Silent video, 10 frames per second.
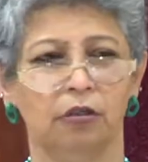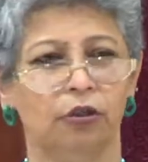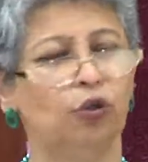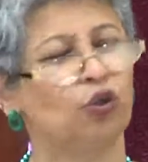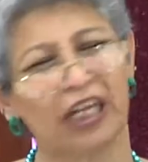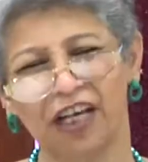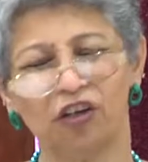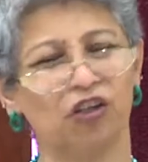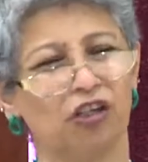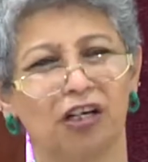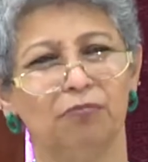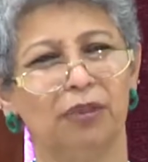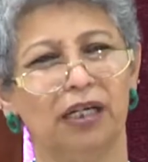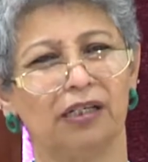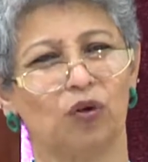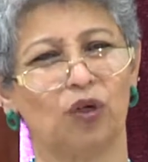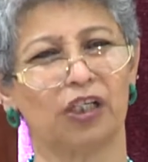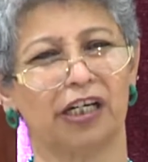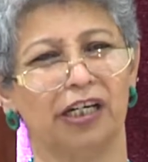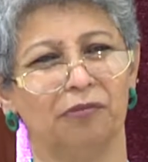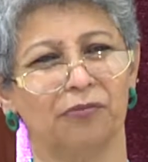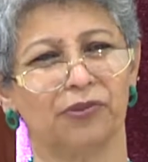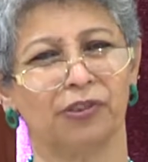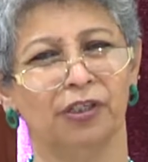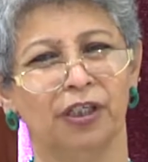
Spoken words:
you cannot grumble at all times.